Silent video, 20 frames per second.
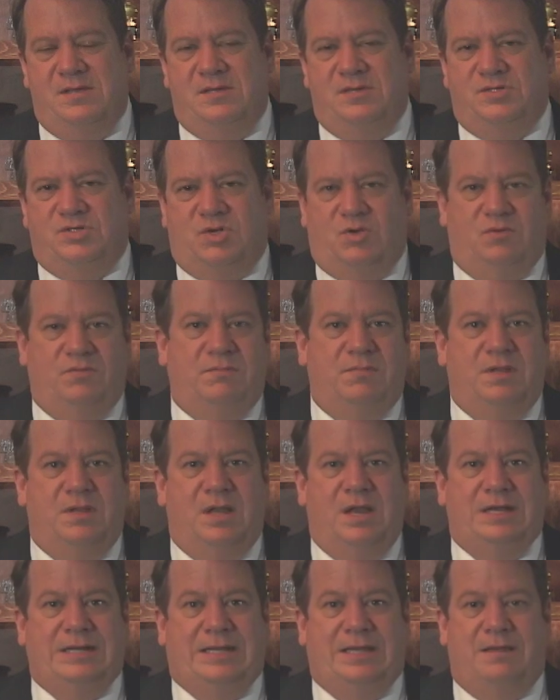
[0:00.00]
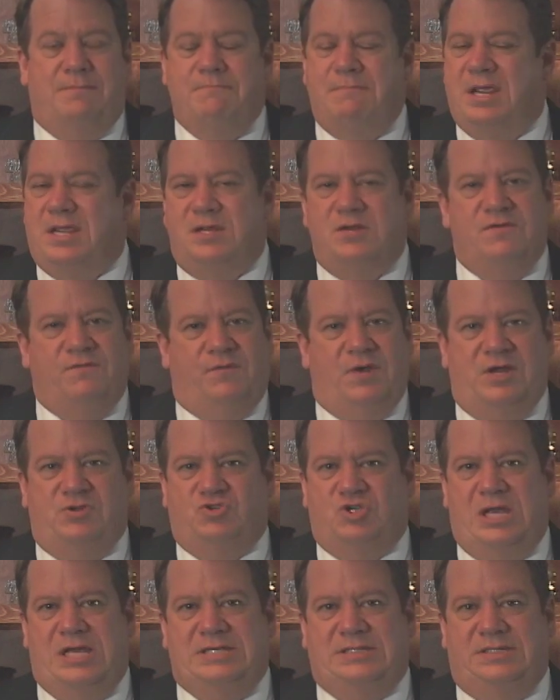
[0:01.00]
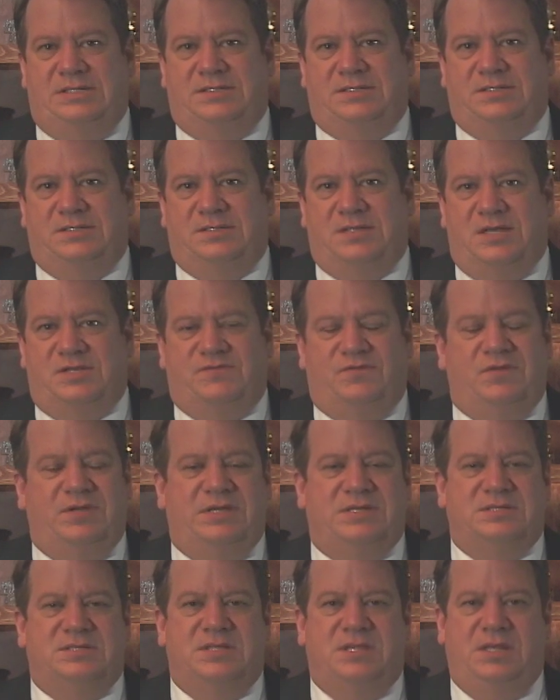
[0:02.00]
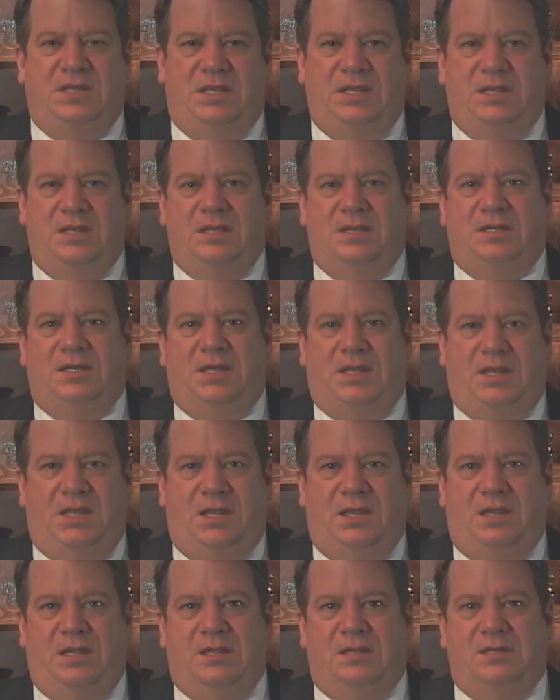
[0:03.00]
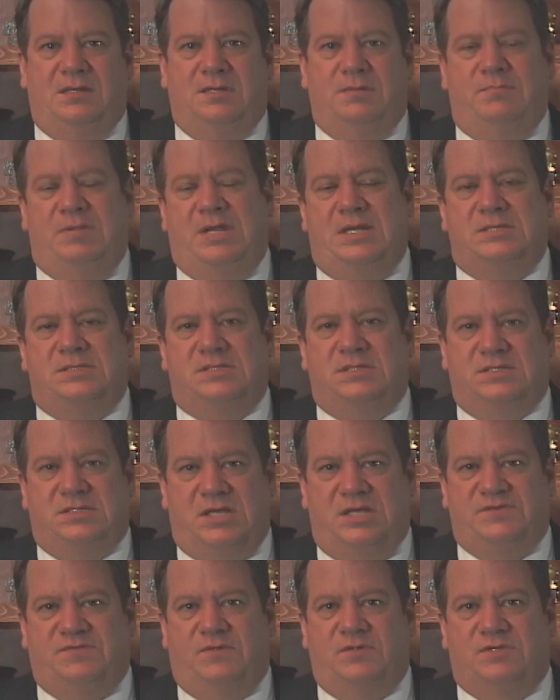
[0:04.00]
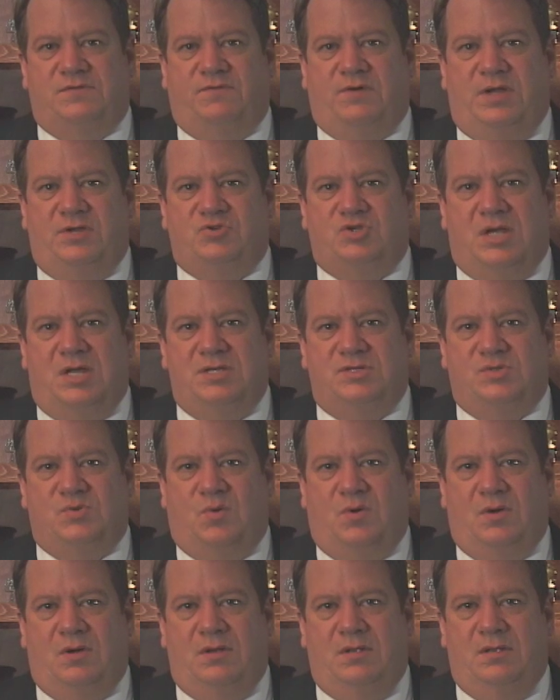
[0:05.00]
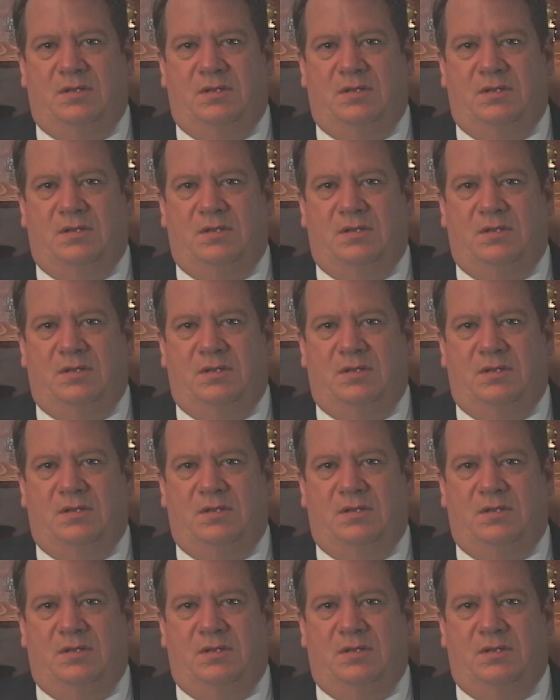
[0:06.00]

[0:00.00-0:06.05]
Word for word: So again, making your franchisees successful is the key to being successful as a franchisor.